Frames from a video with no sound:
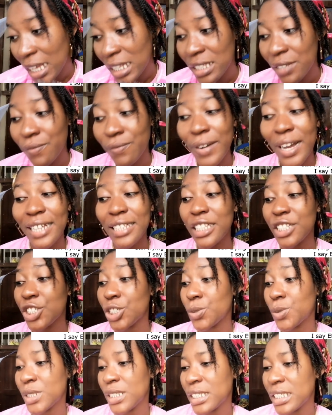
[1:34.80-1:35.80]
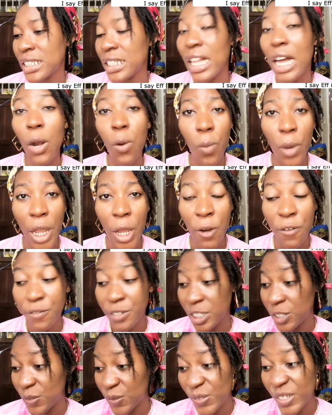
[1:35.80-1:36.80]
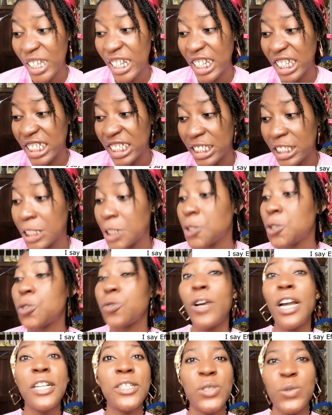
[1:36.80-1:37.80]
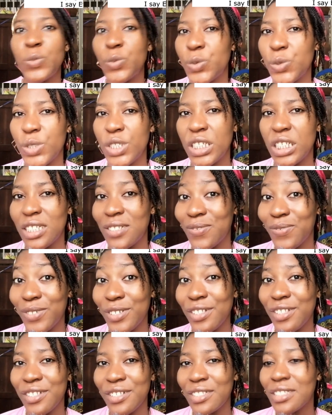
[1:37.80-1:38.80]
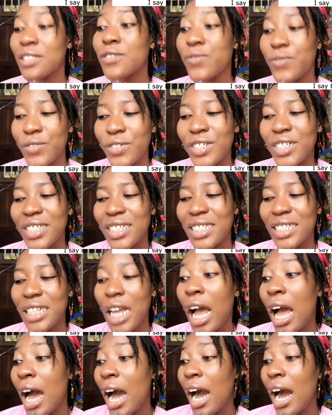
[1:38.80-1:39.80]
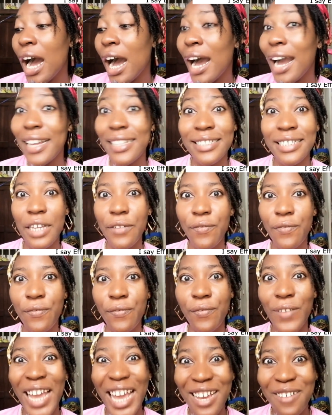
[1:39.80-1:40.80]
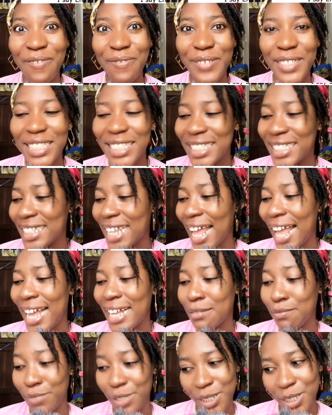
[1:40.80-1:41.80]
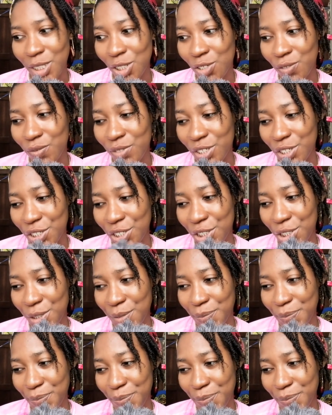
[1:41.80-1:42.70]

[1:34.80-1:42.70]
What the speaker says: The fact that she was still aware of his feelings, still trying to put his feelings first. I say F it and be selfish.